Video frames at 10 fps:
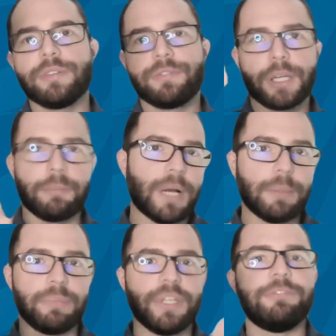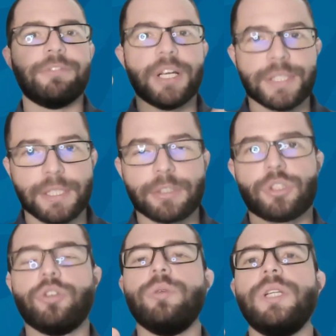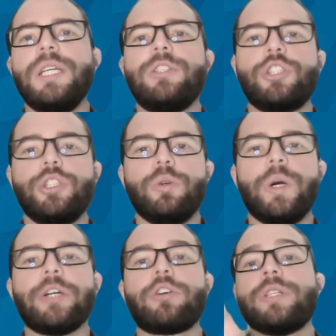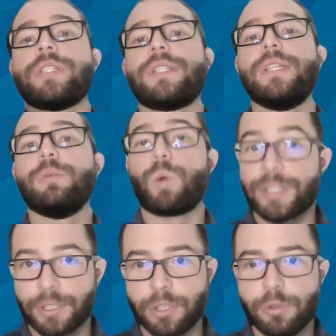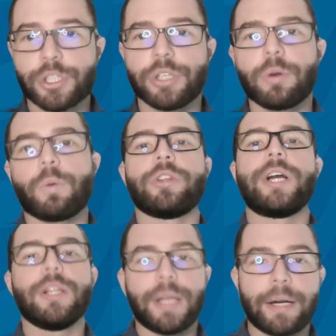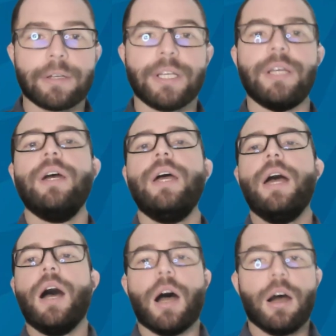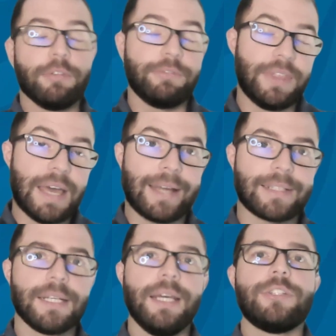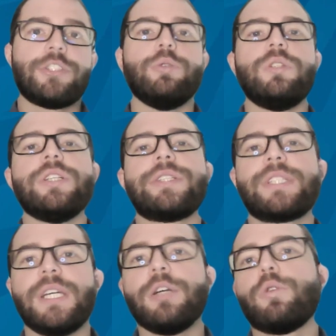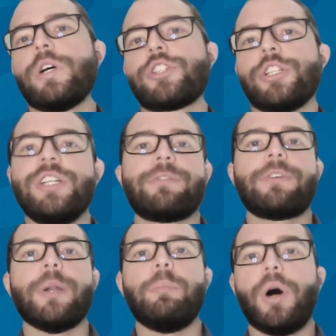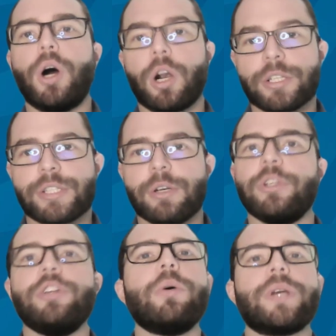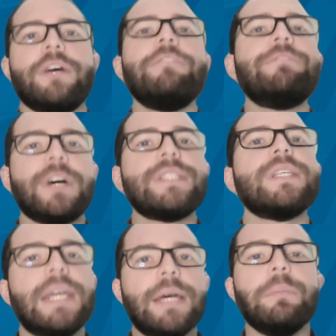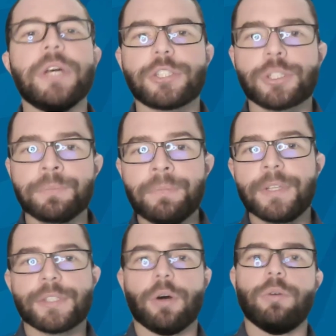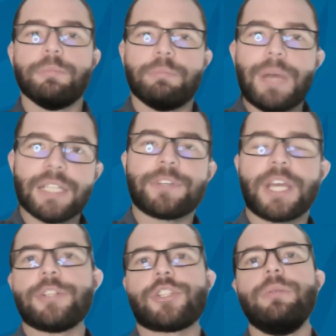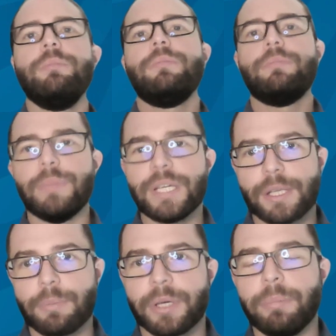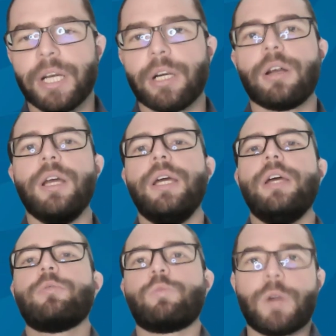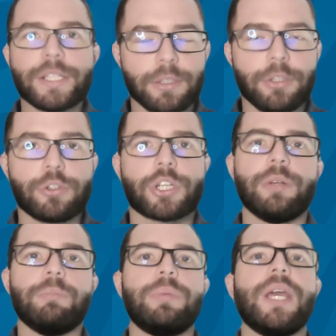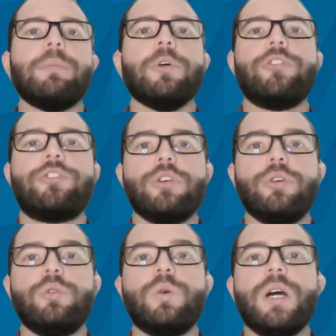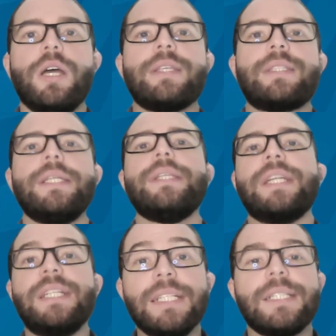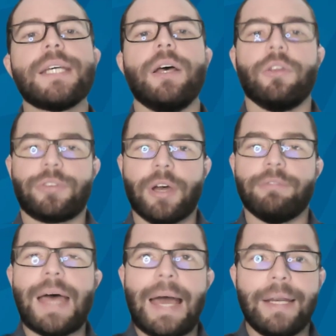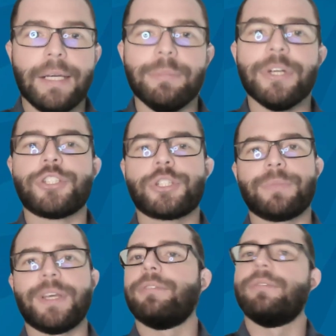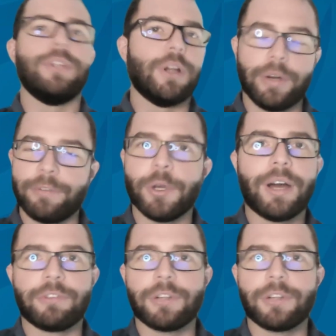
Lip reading: of it might be fuzzy. So you need to increase the resolution or the clarity of that to distinguish different parts so you don't get a fuzzy image. So magnification, make something bigger. Resolution, be able to see the details of that image. If you have